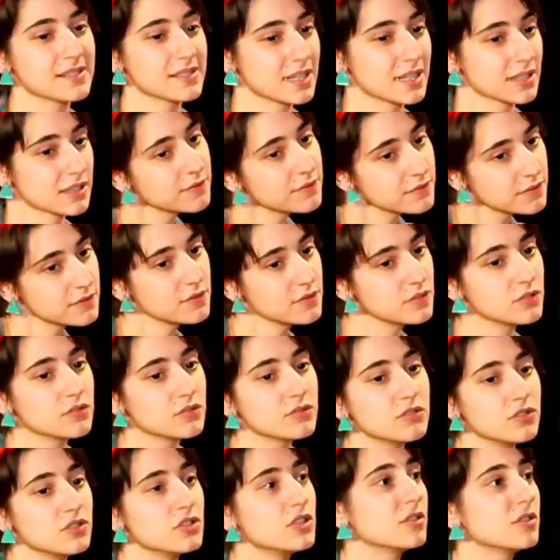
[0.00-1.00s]
of
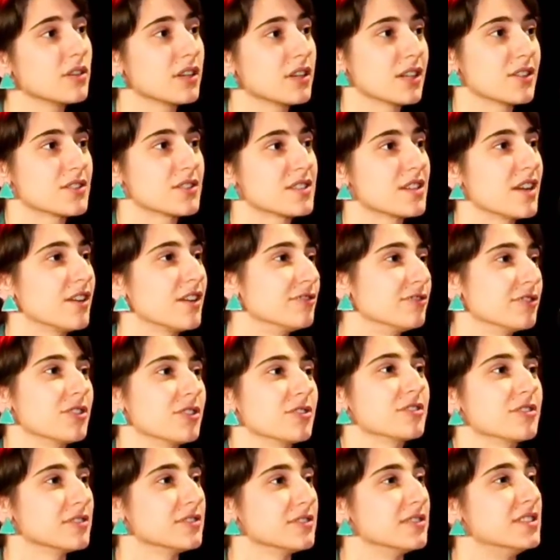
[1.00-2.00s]
do-it-yourself
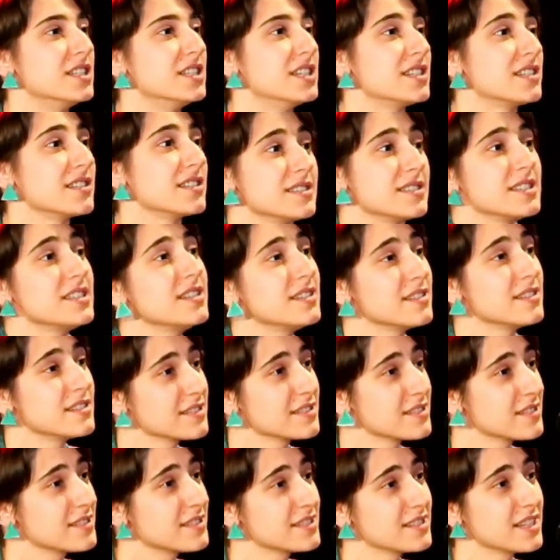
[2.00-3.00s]
local scenes,
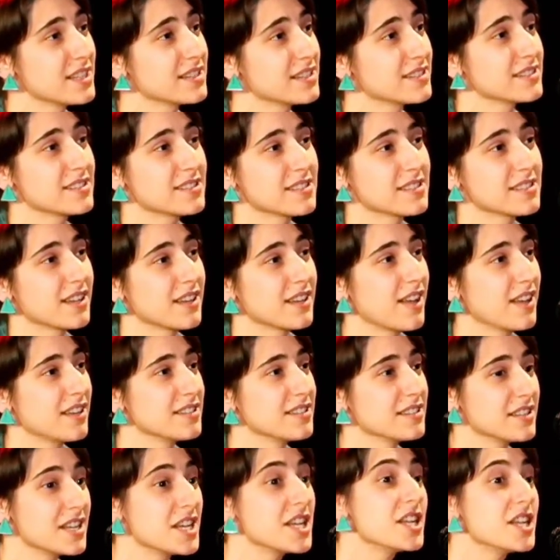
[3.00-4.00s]
is it's a
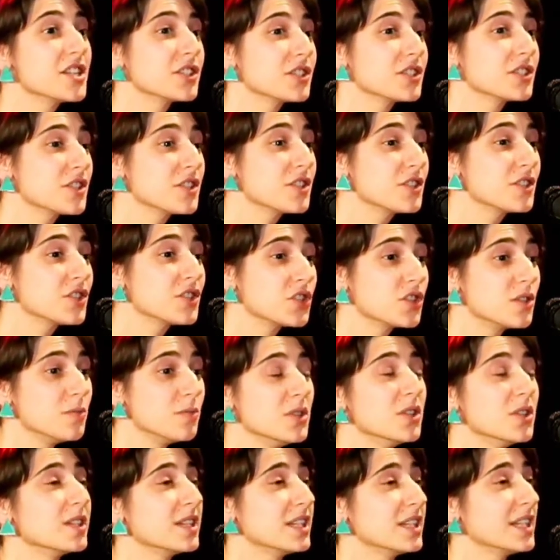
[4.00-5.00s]

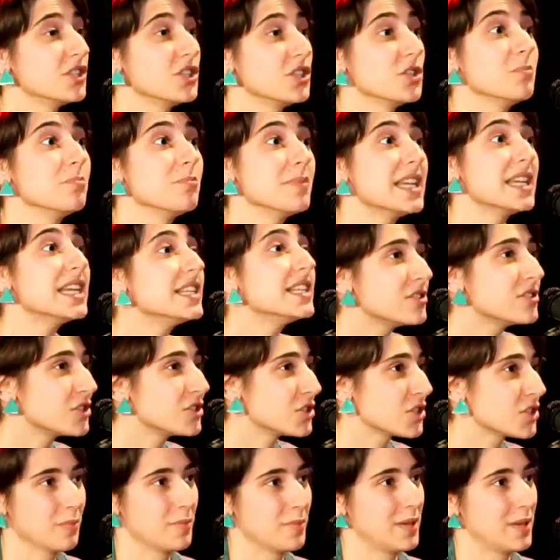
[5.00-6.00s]
community and you meet so
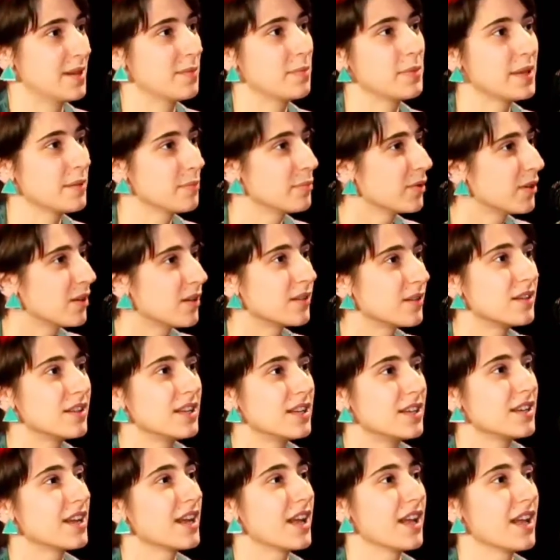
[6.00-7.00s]
many people,
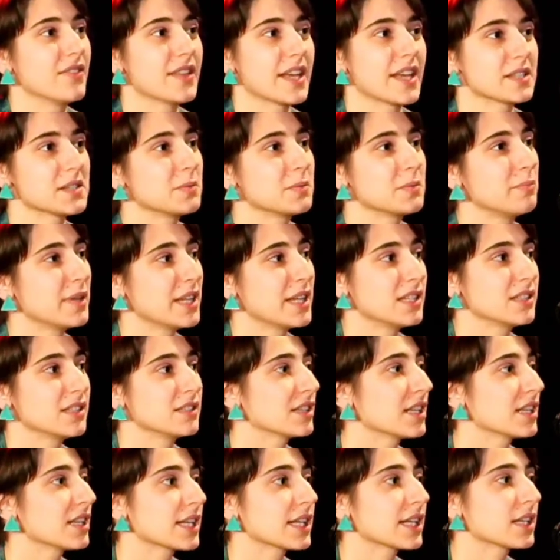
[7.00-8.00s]
and that's been
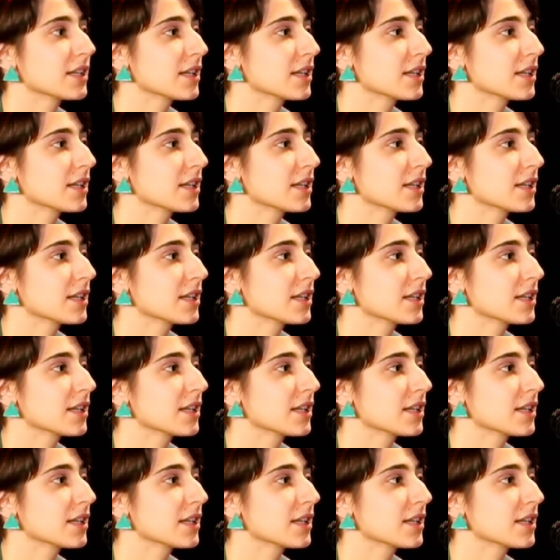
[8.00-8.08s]
like